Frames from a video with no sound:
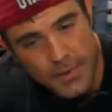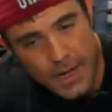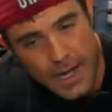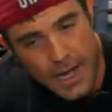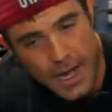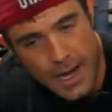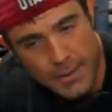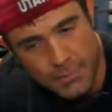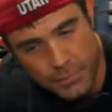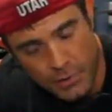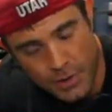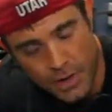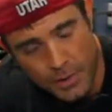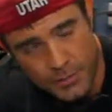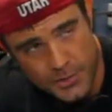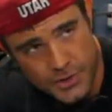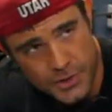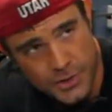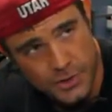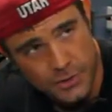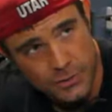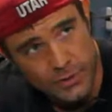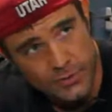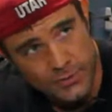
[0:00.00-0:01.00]
I
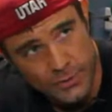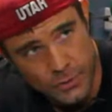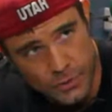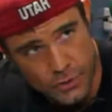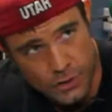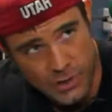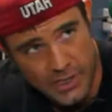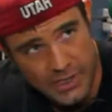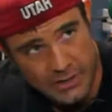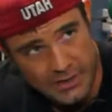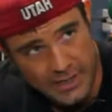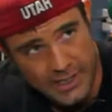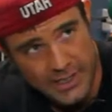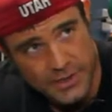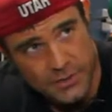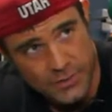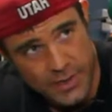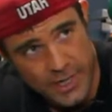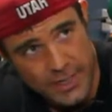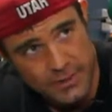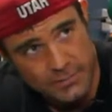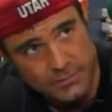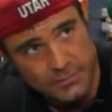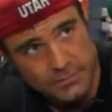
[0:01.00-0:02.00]
promise you, if you trained legs
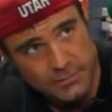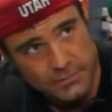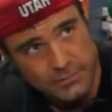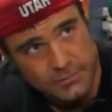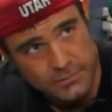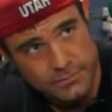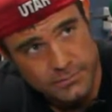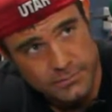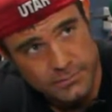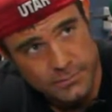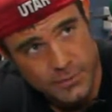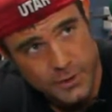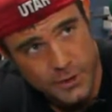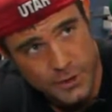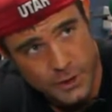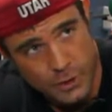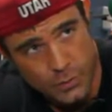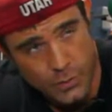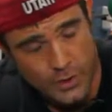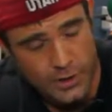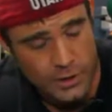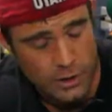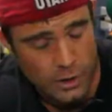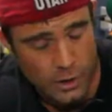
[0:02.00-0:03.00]
right, you
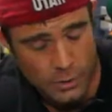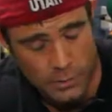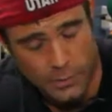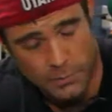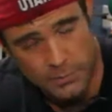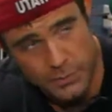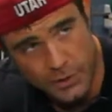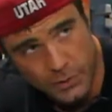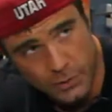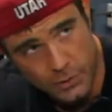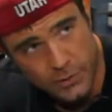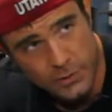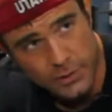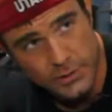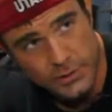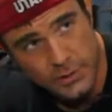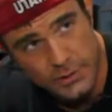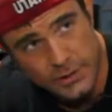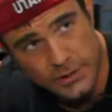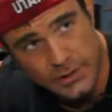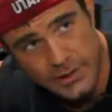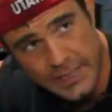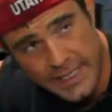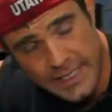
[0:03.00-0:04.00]
want to go home and puke,
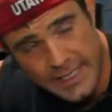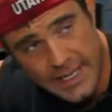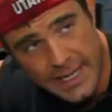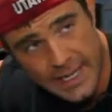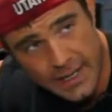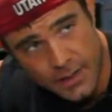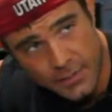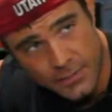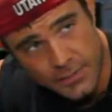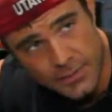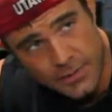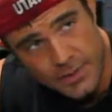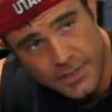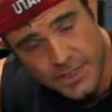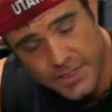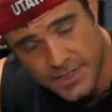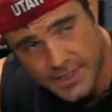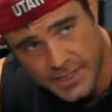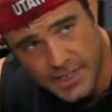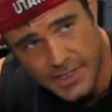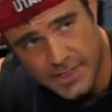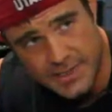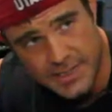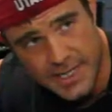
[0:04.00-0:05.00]
lay down,
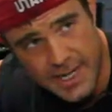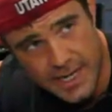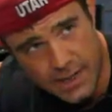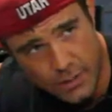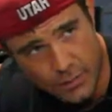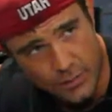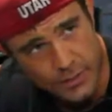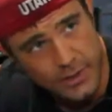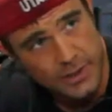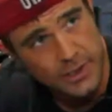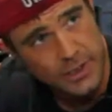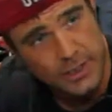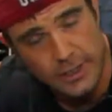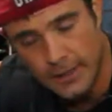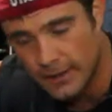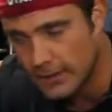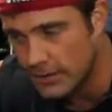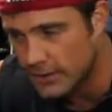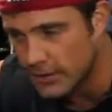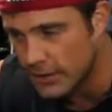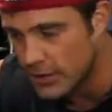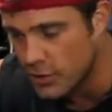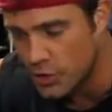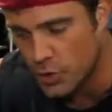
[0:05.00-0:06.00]
sit down,
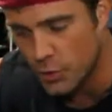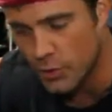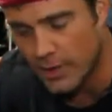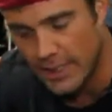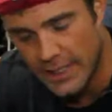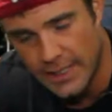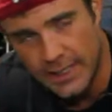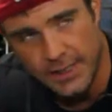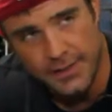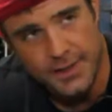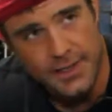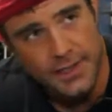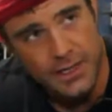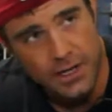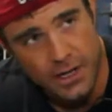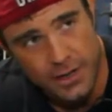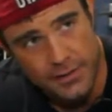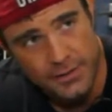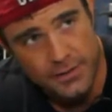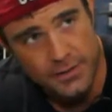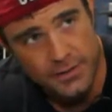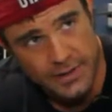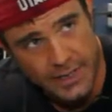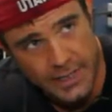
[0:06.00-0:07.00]
do anything
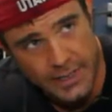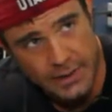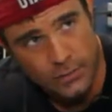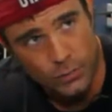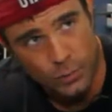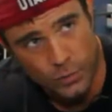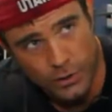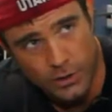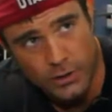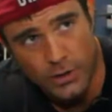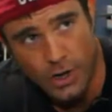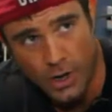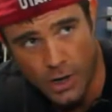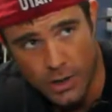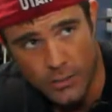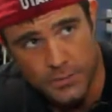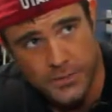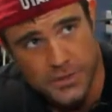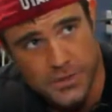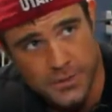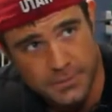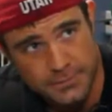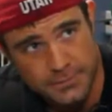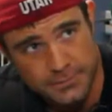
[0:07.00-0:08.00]
other than work
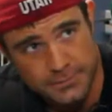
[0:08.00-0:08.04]
arms.